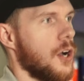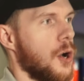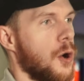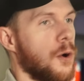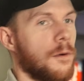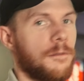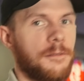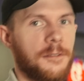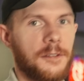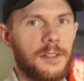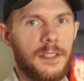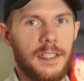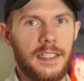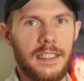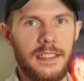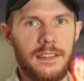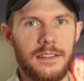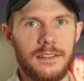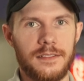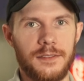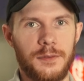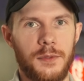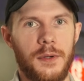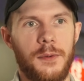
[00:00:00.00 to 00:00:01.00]
Hopefully
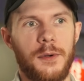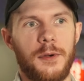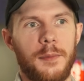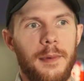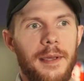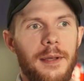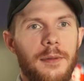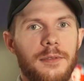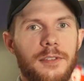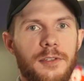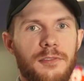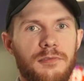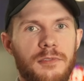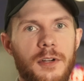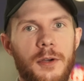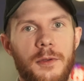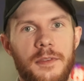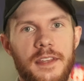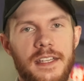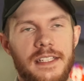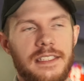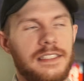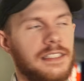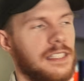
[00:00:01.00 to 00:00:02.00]
we'll be able to throw
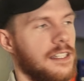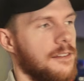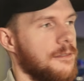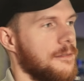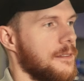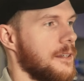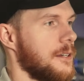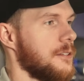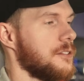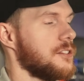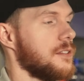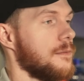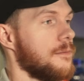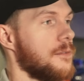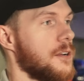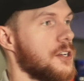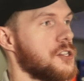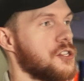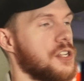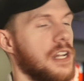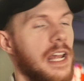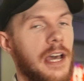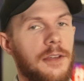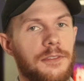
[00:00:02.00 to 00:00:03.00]
this if there's some
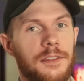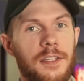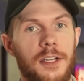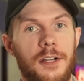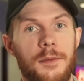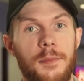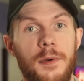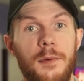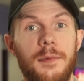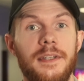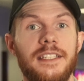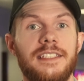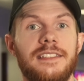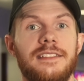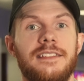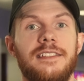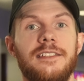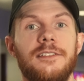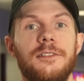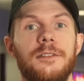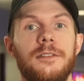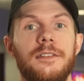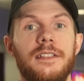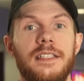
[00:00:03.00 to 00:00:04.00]
friction out there, but we
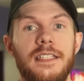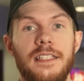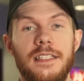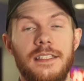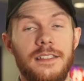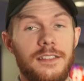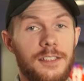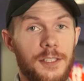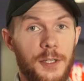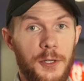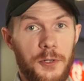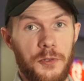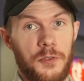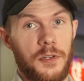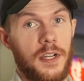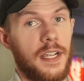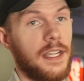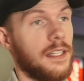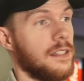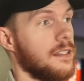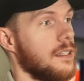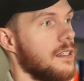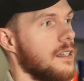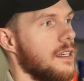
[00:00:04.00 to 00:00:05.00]
still need to
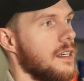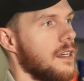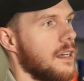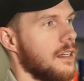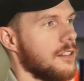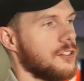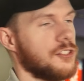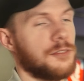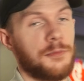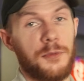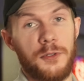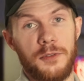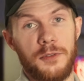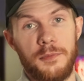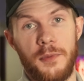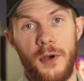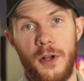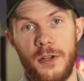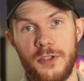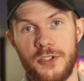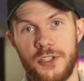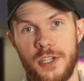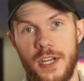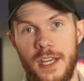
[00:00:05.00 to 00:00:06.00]
create a smooth
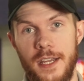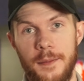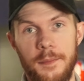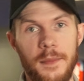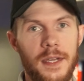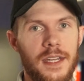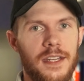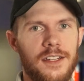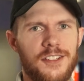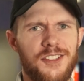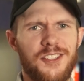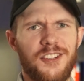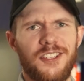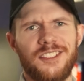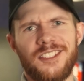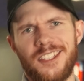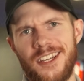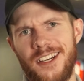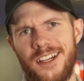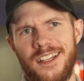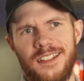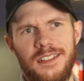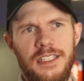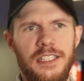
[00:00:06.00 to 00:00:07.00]
ball shape just
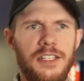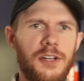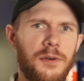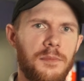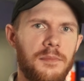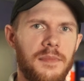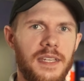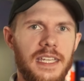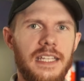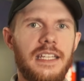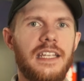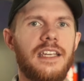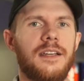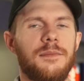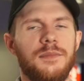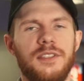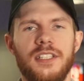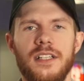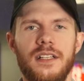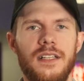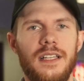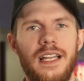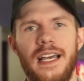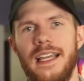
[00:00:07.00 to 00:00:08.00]
on, medium
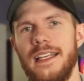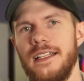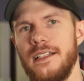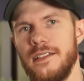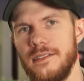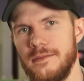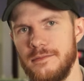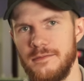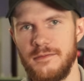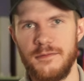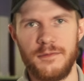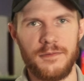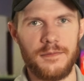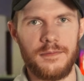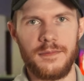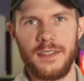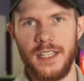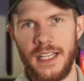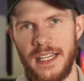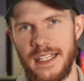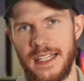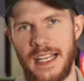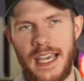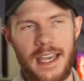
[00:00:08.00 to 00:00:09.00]
to light
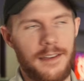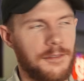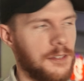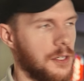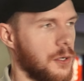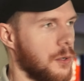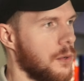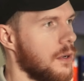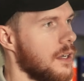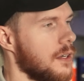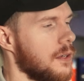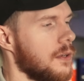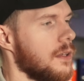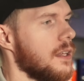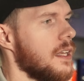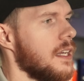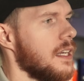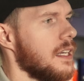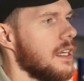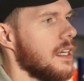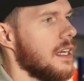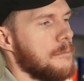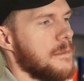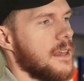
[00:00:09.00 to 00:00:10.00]
heavy oil.
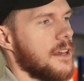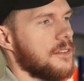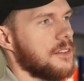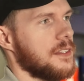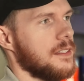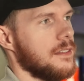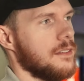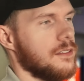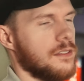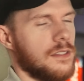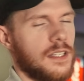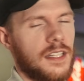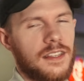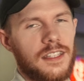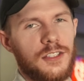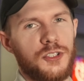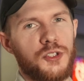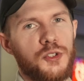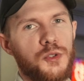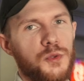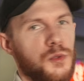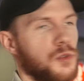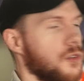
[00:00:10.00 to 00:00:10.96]
Nothing too